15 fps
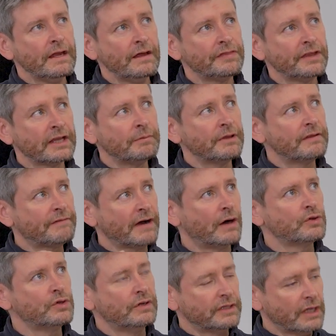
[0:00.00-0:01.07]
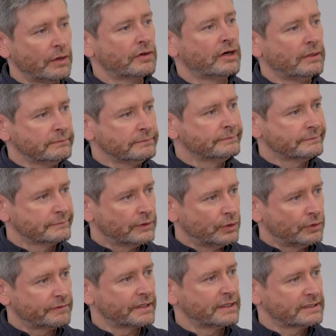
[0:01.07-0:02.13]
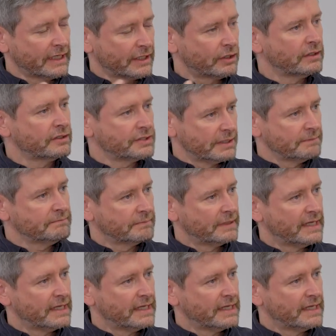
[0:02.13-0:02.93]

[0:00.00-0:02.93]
think about the value and the outcome over the technology.